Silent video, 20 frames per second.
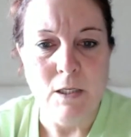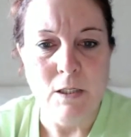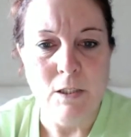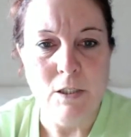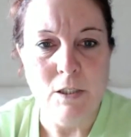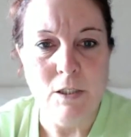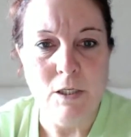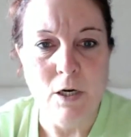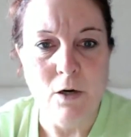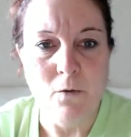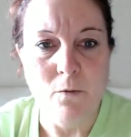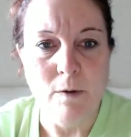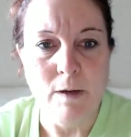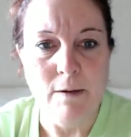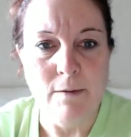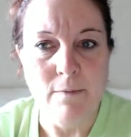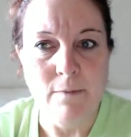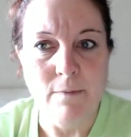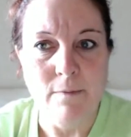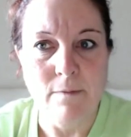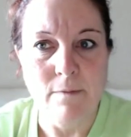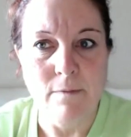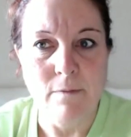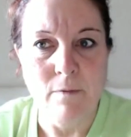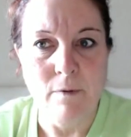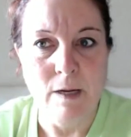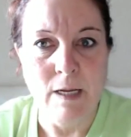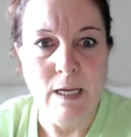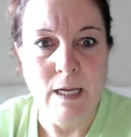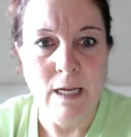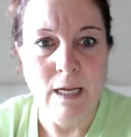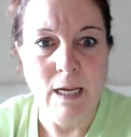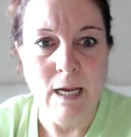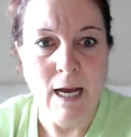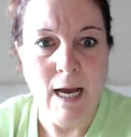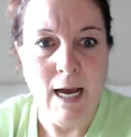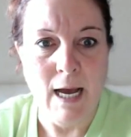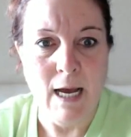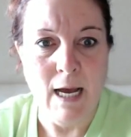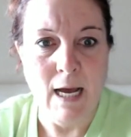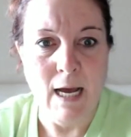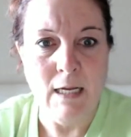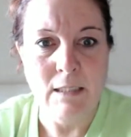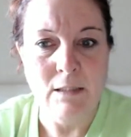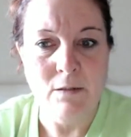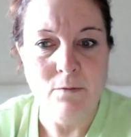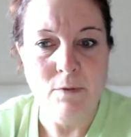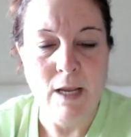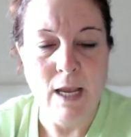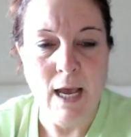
So we had